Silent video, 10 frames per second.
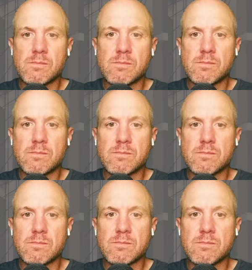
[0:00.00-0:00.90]

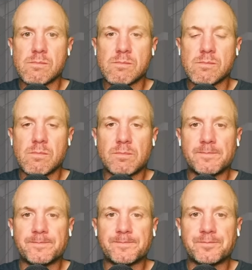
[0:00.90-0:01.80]

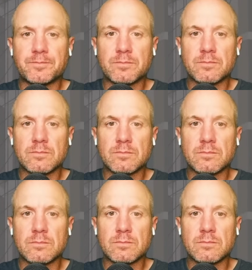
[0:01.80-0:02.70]

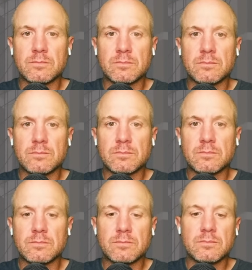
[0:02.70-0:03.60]

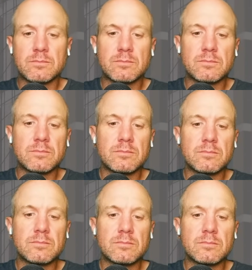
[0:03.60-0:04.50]

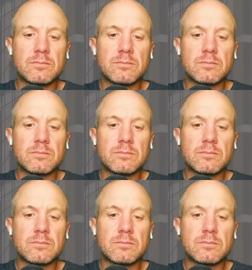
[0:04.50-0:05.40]

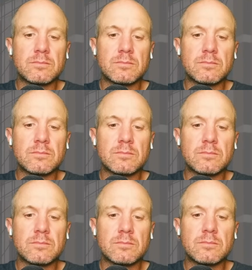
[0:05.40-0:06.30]

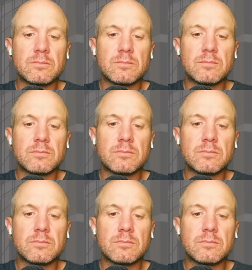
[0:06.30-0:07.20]

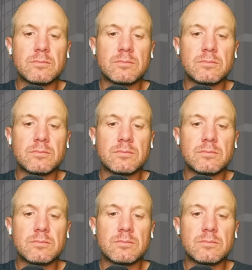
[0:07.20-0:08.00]
(silent)